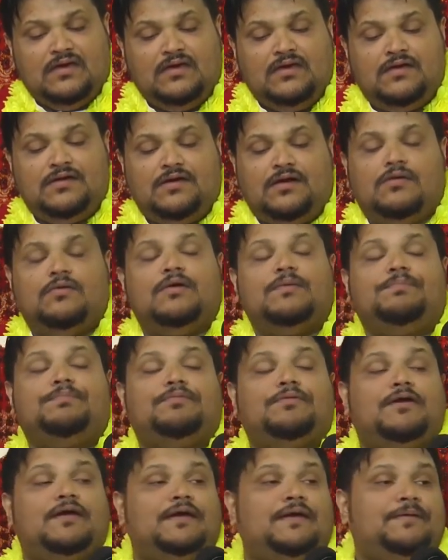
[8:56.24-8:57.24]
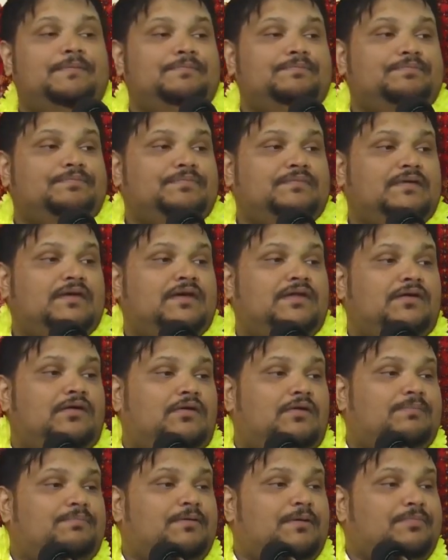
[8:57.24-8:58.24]
In our prayer, in
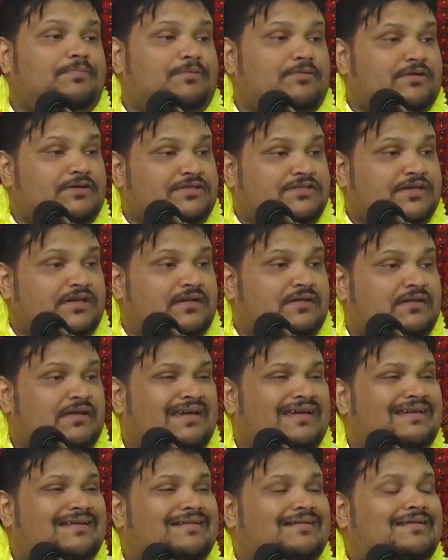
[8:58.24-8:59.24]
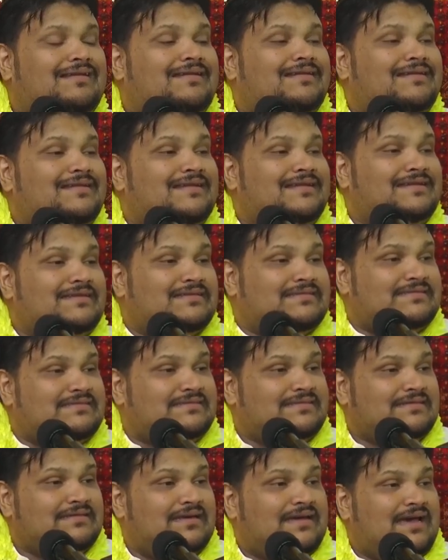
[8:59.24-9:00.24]
our preparation,
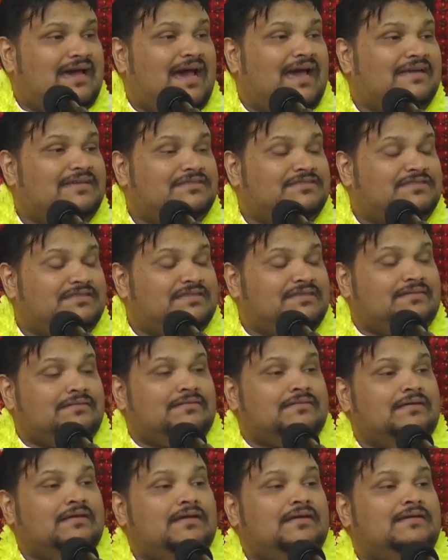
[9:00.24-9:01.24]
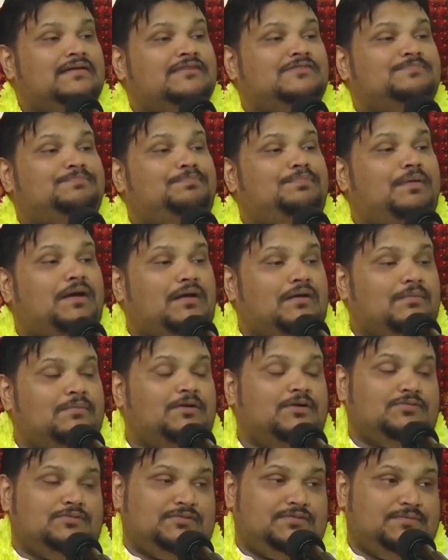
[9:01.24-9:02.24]
cleanliness, hygiene is
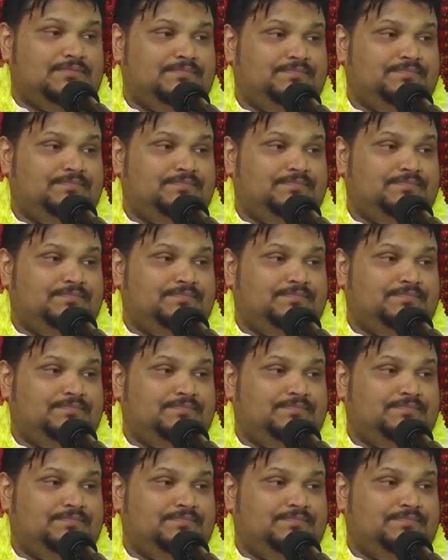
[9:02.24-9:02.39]
paramount.